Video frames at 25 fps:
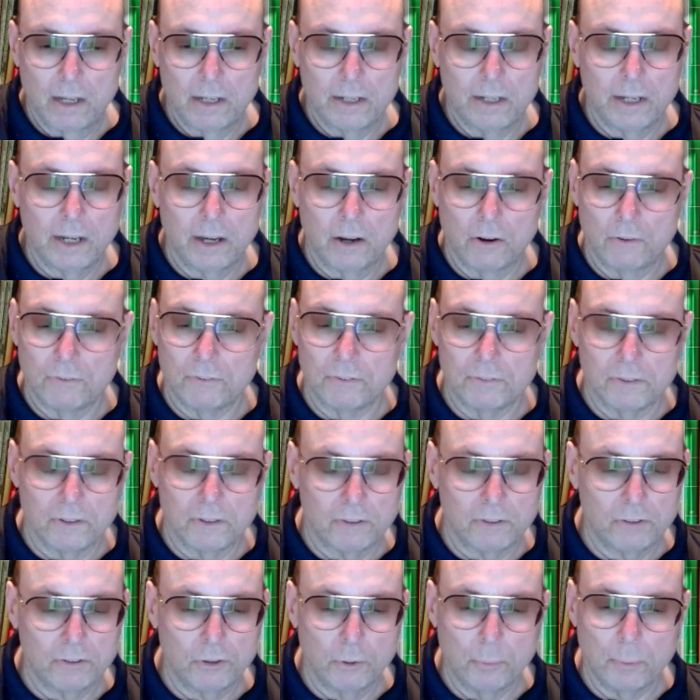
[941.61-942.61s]
You go from the
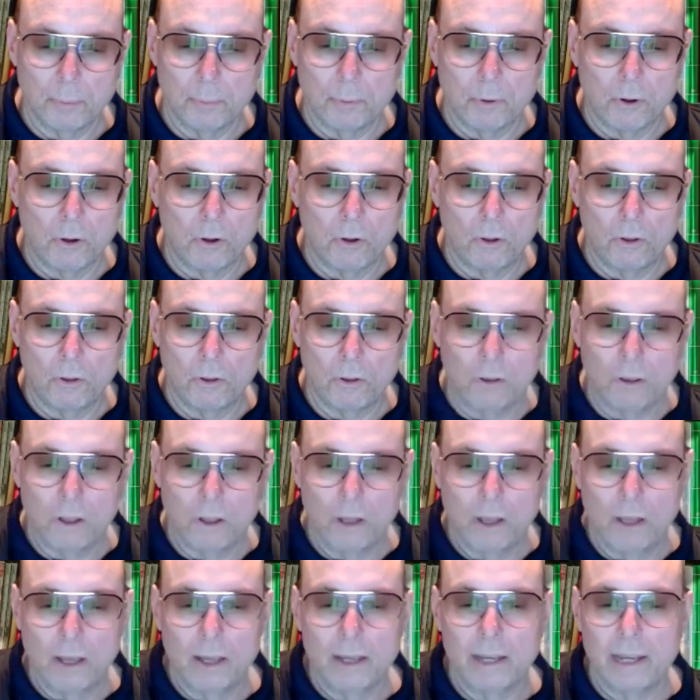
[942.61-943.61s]
Super Bowl,
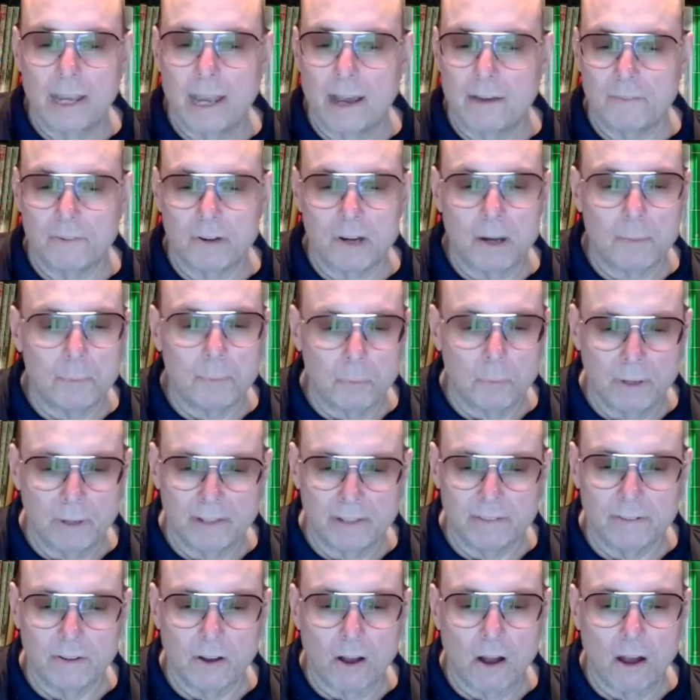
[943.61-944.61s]
you have a couple
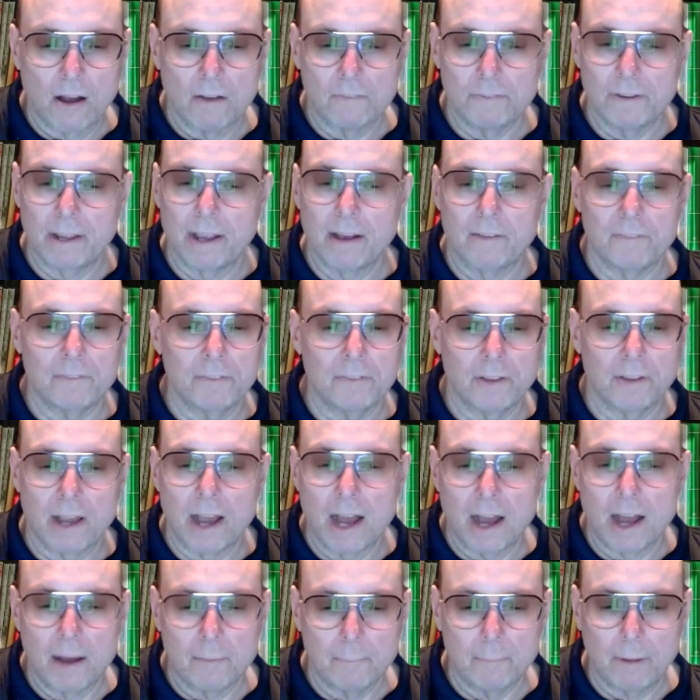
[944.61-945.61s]
weeks off, you have the
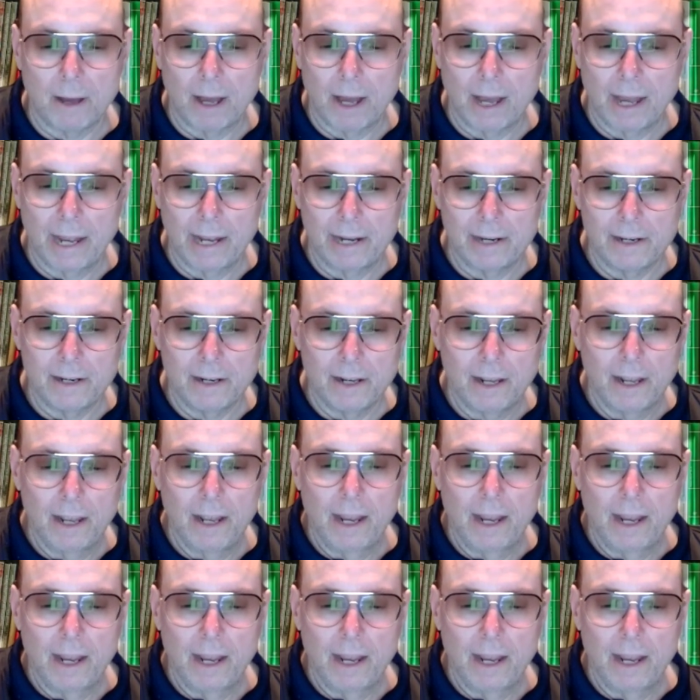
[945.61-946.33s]
combine.